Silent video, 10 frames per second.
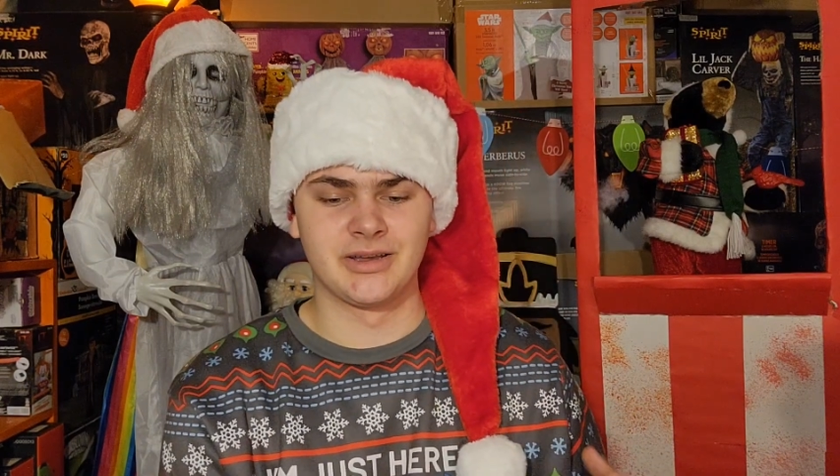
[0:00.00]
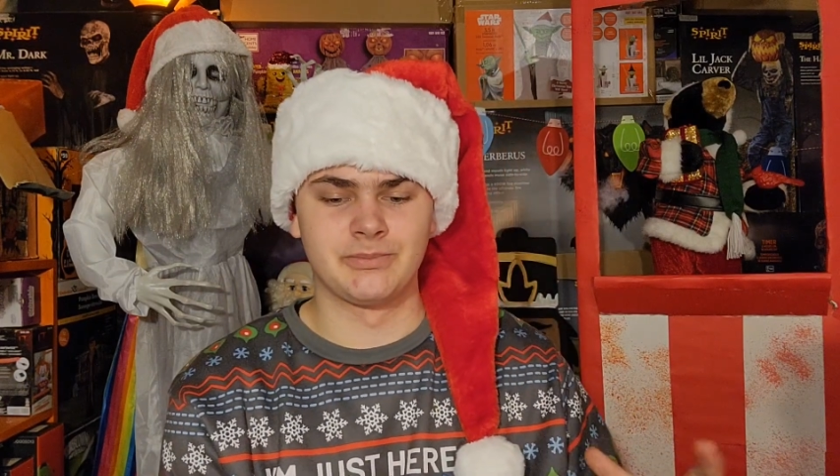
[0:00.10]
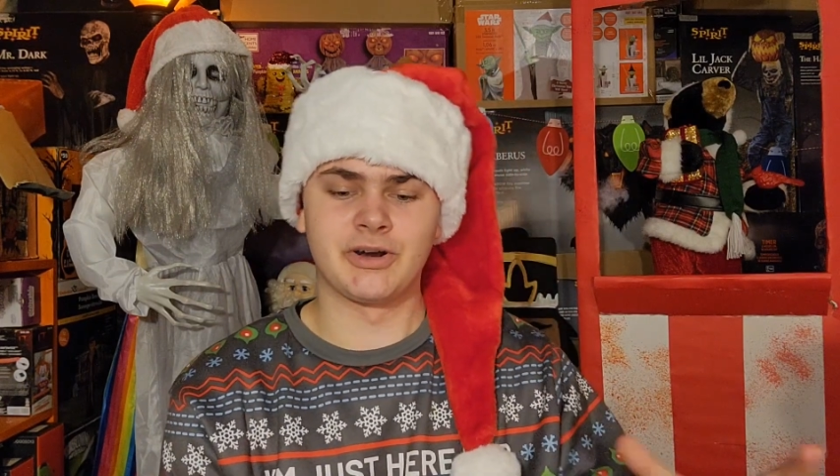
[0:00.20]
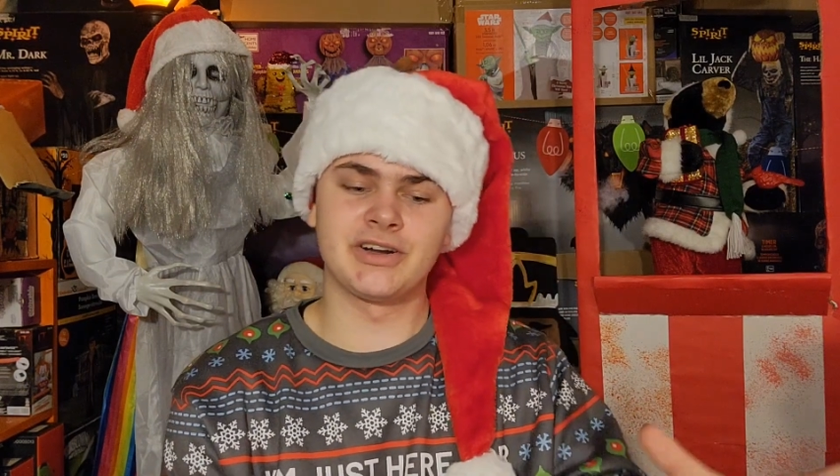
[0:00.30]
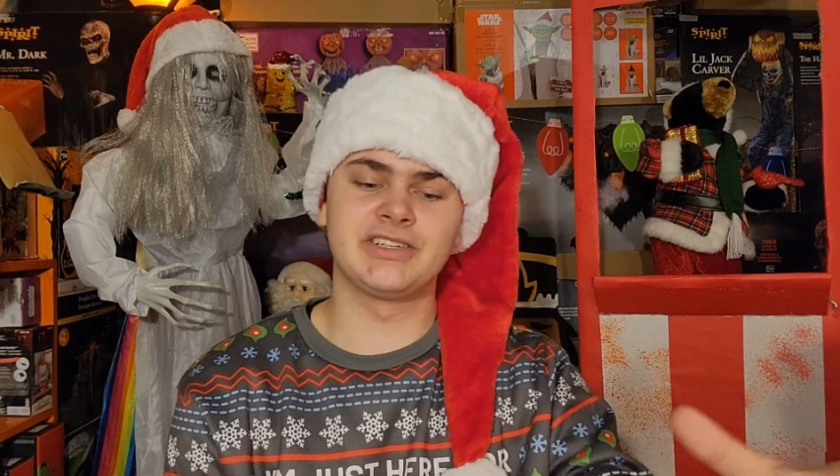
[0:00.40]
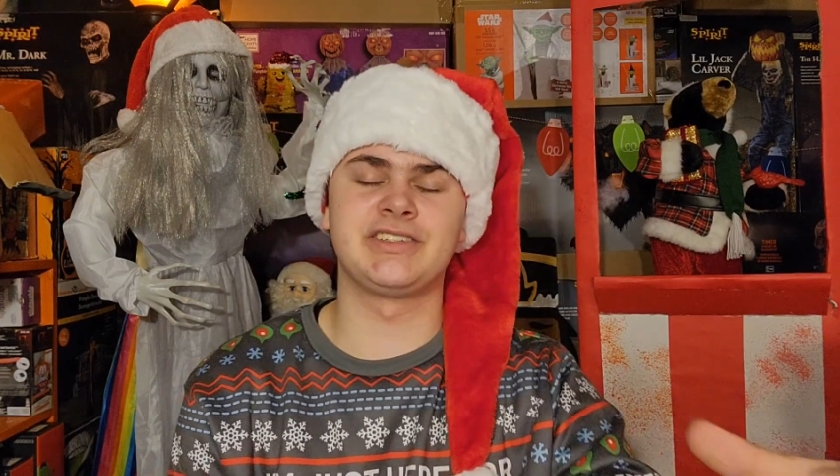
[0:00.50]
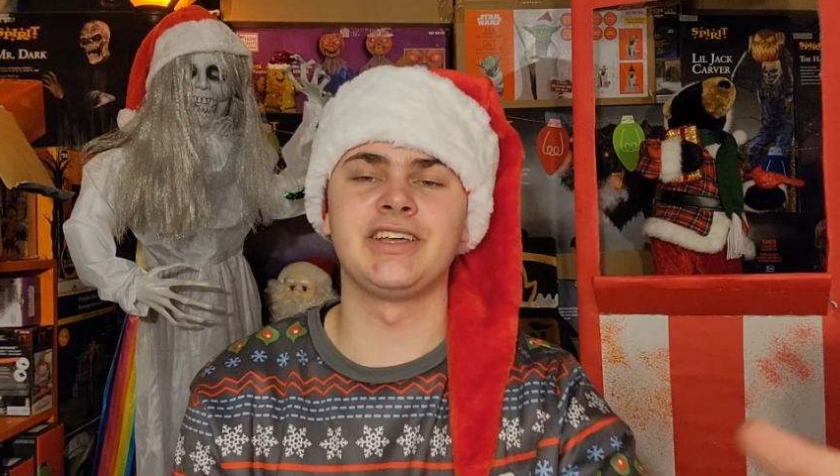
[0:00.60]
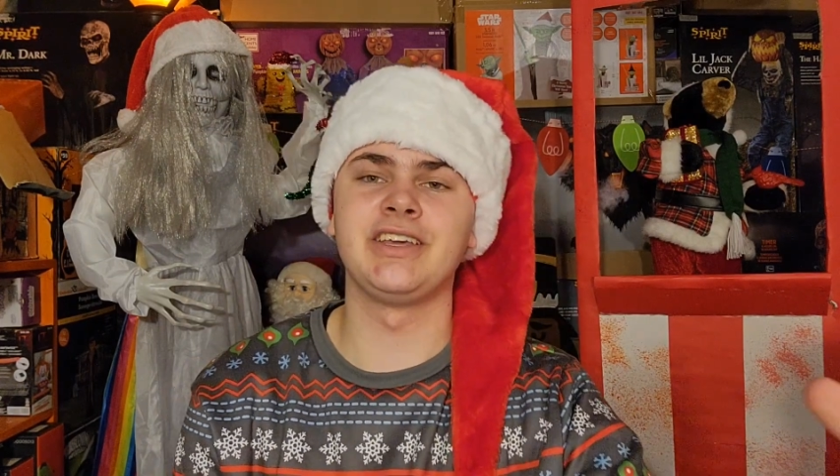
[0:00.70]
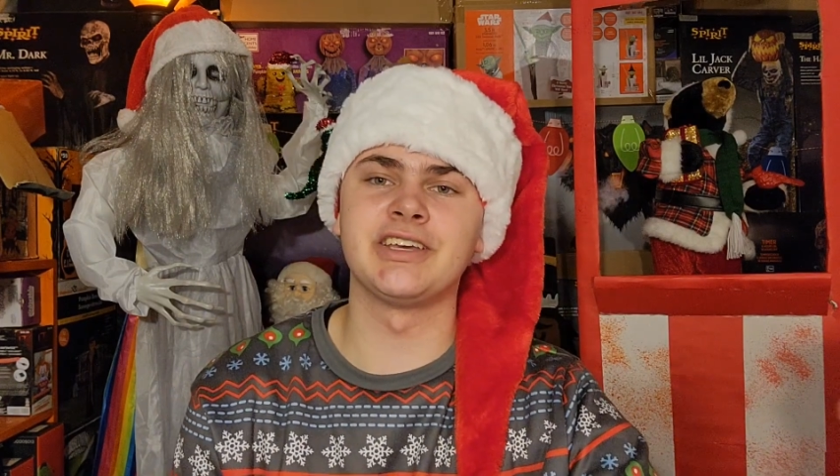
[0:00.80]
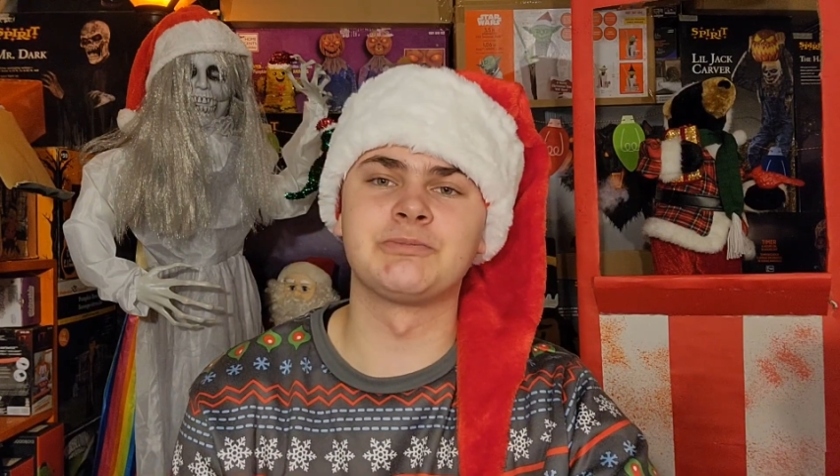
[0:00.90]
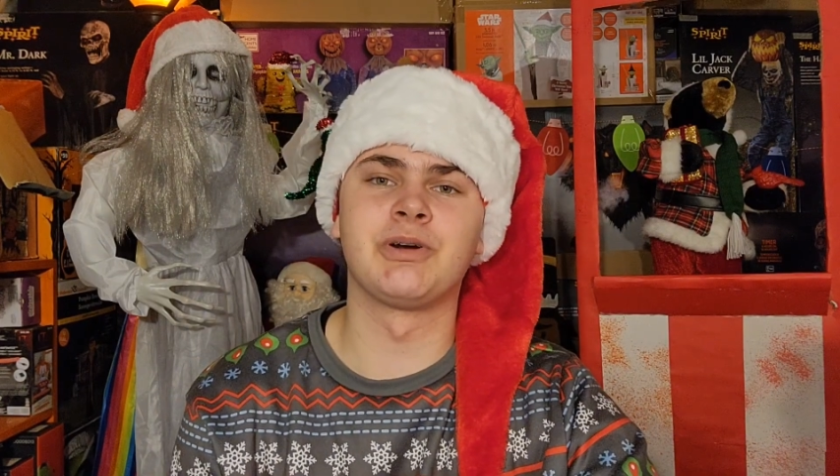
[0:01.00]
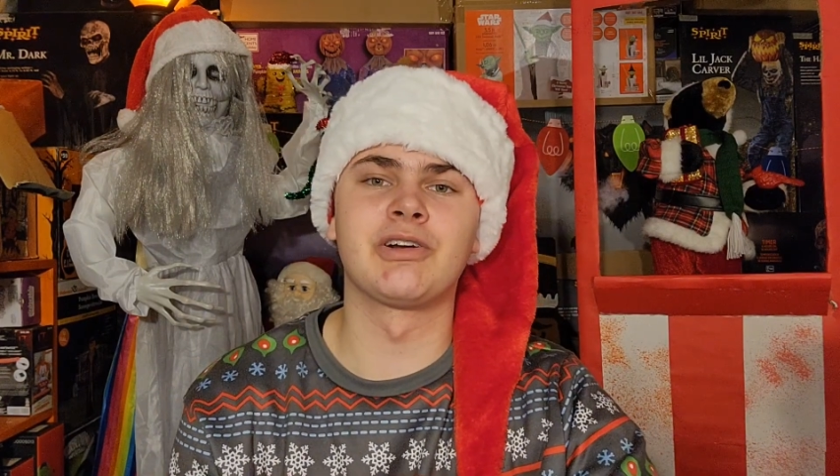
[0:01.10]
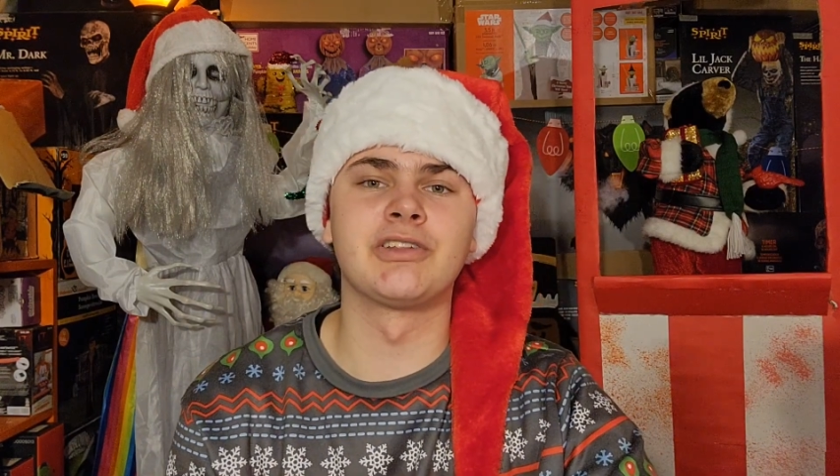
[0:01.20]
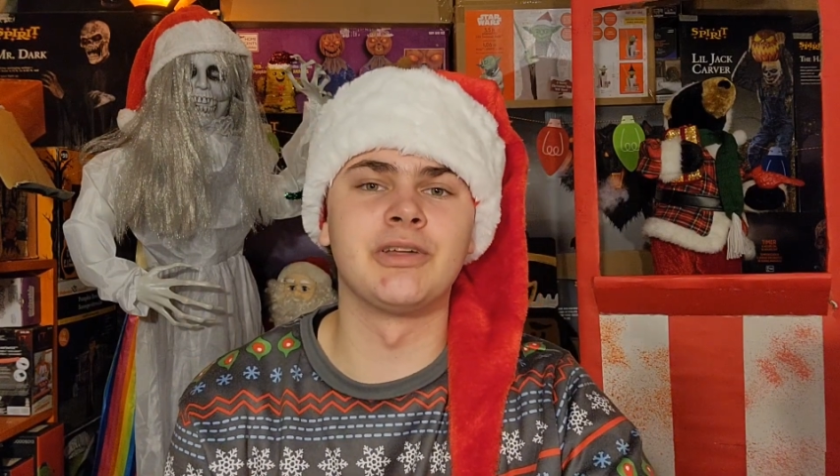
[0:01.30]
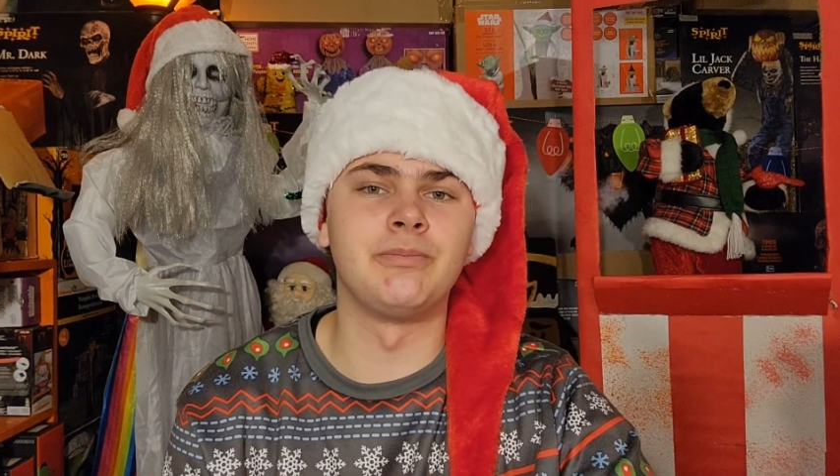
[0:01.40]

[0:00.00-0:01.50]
Party City is part of the